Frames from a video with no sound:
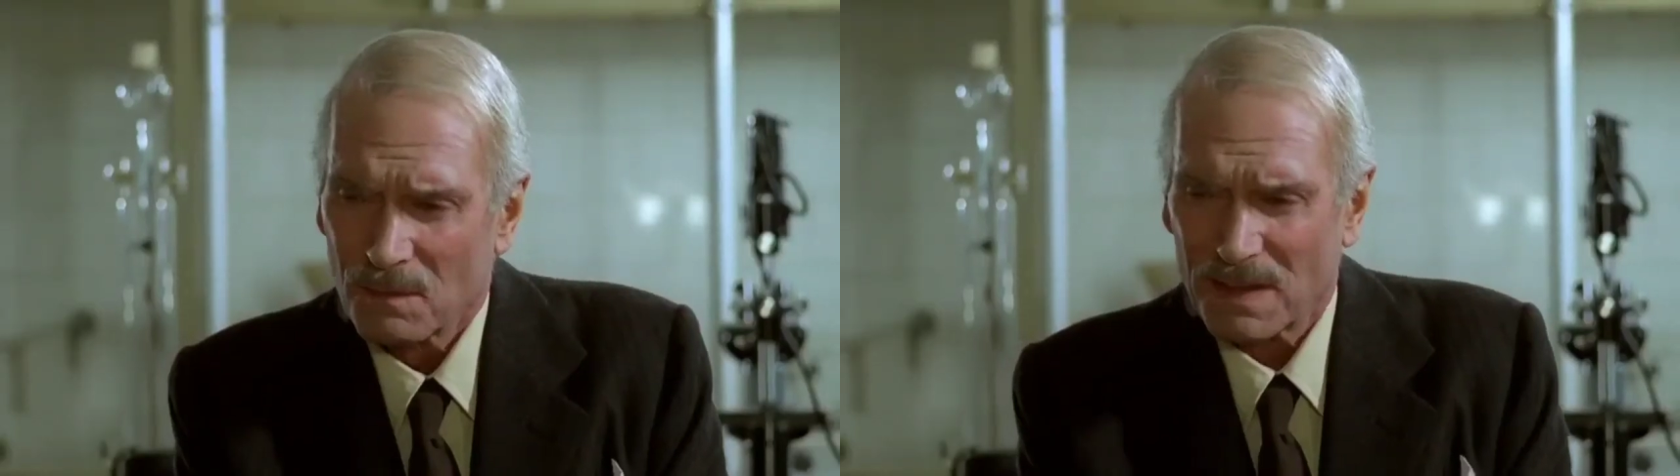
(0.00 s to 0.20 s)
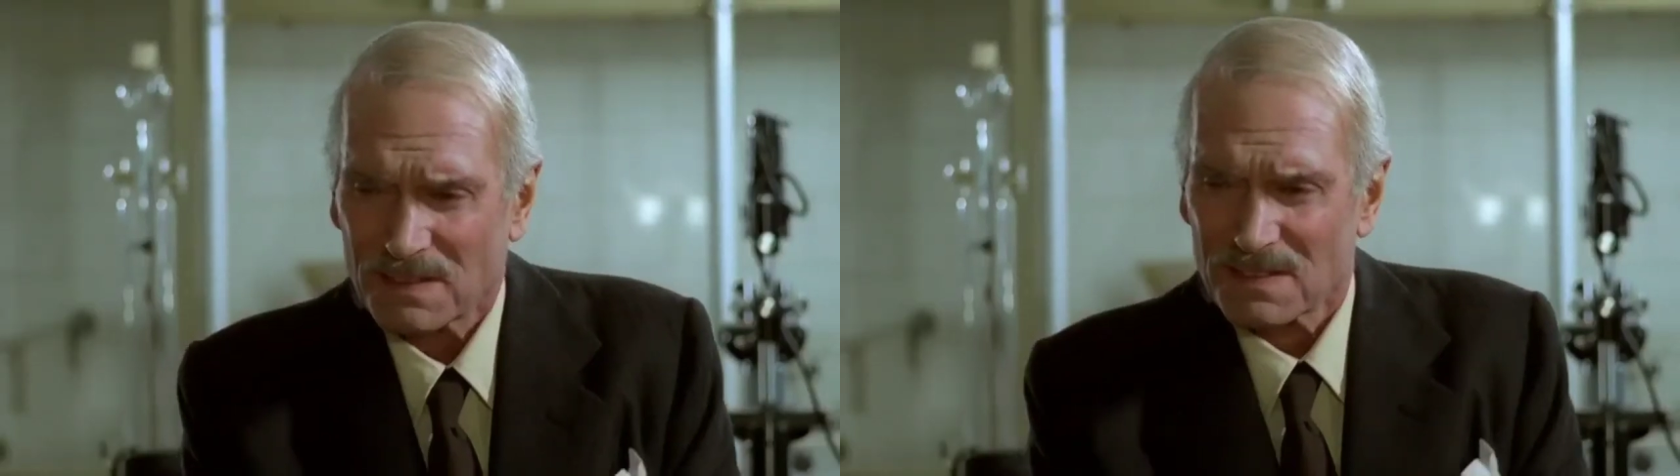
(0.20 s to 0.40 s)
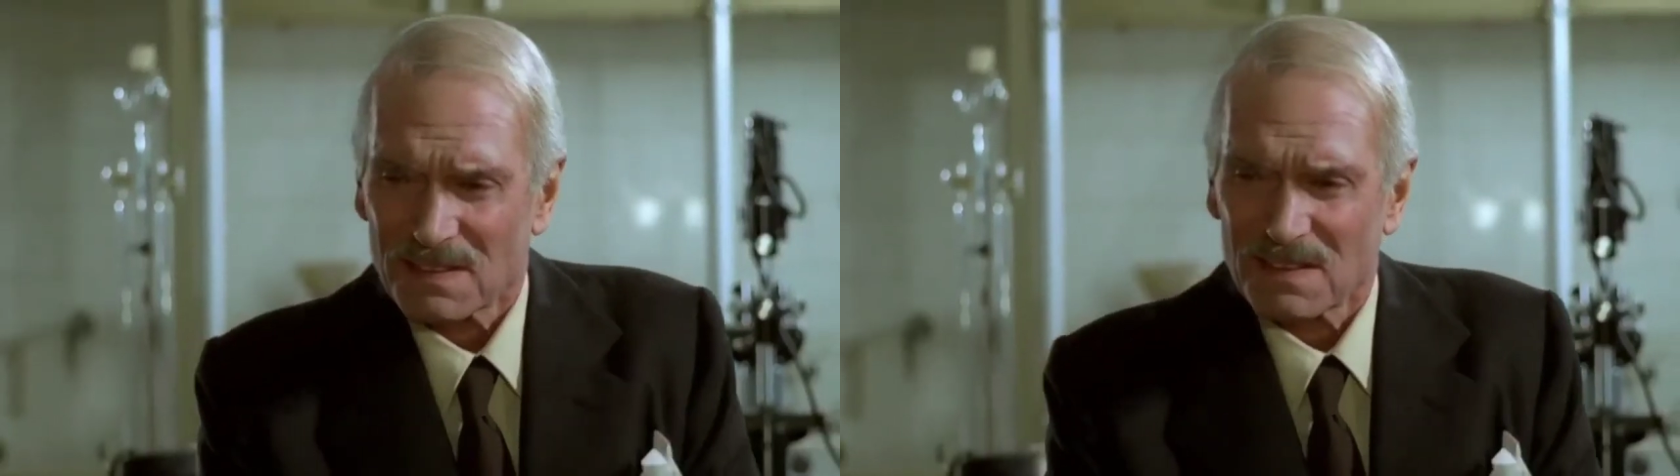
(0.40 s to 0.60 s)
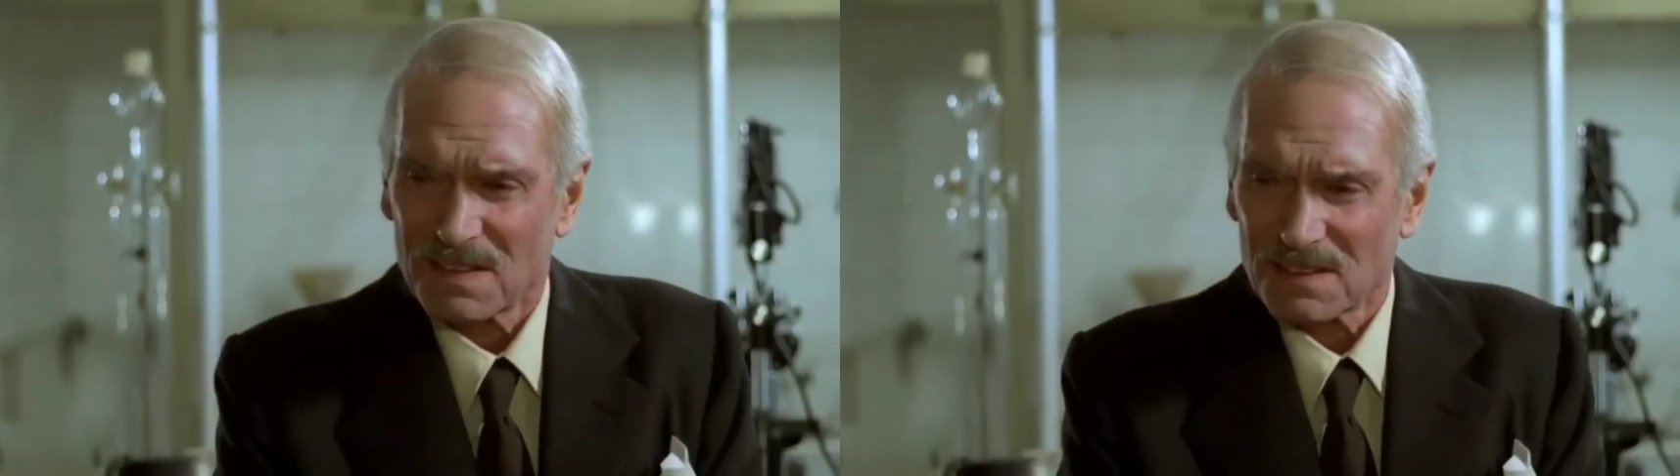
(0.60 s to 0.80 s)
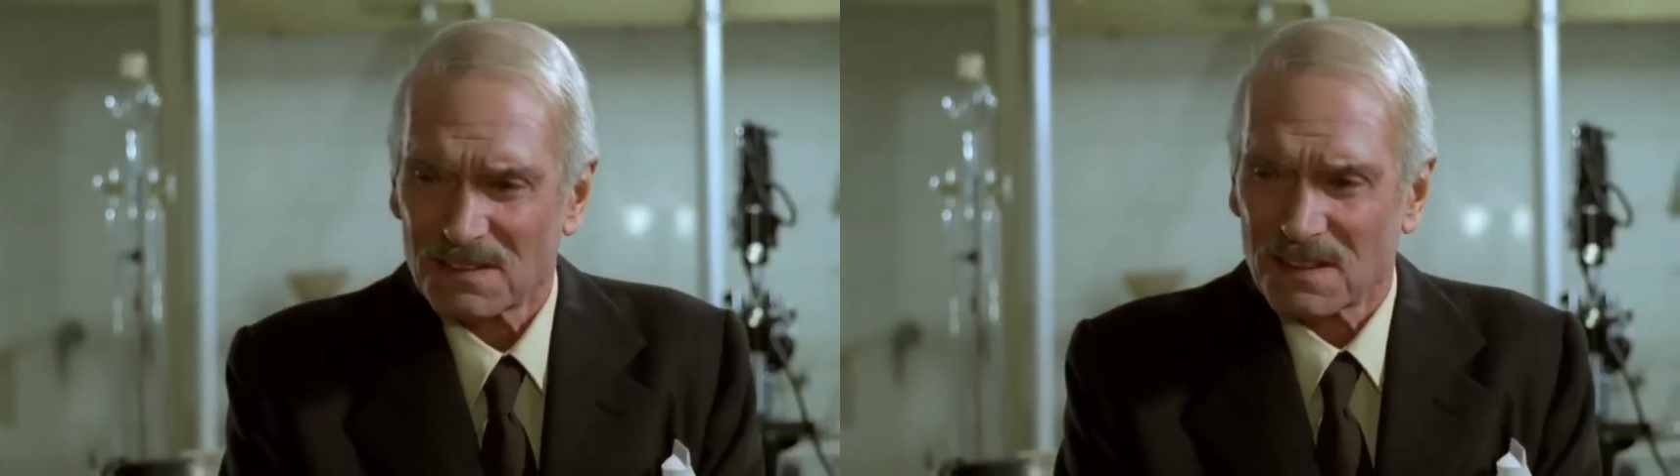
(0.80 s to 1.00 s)
But
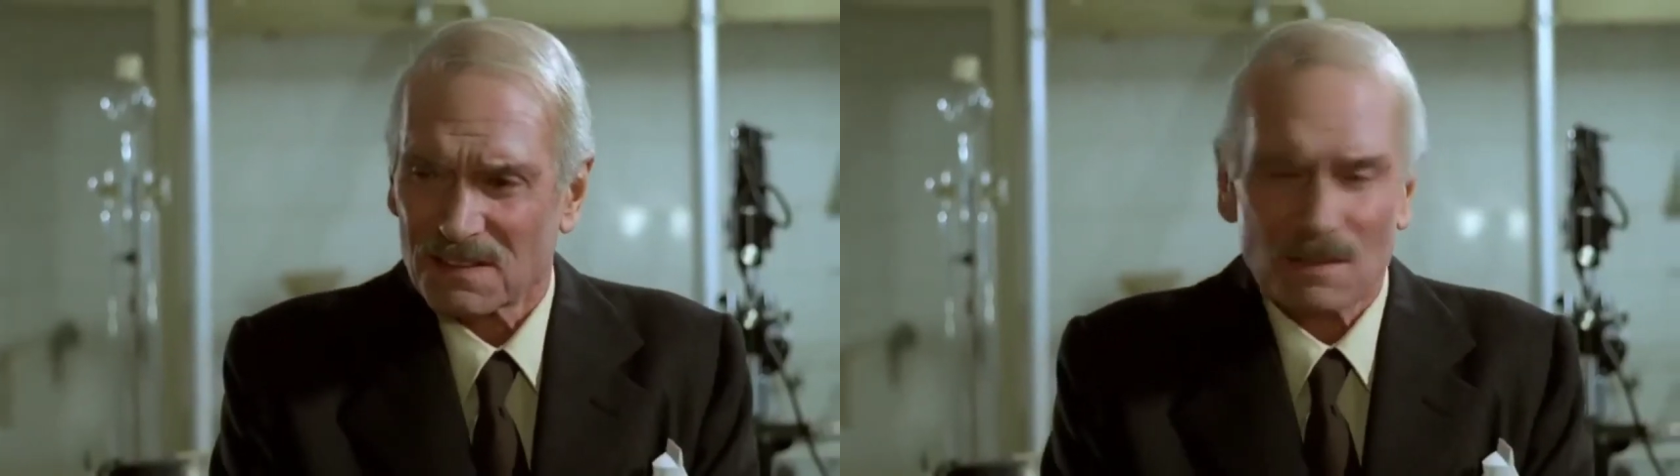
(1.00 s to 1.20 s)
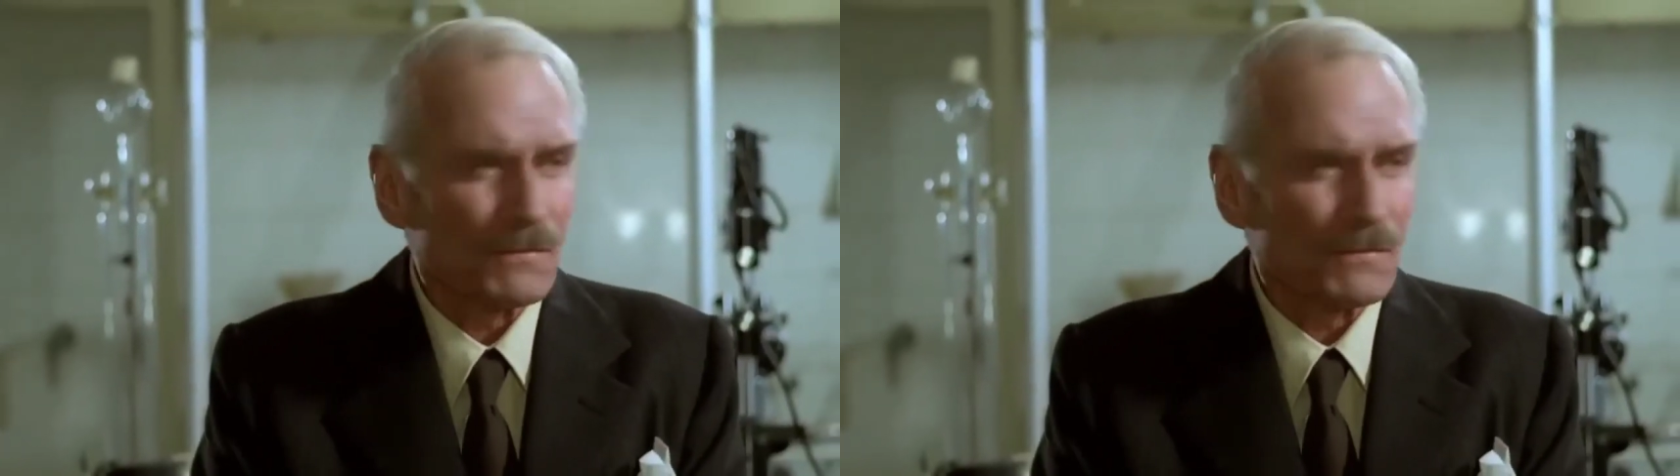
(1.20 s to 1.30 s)
isn't it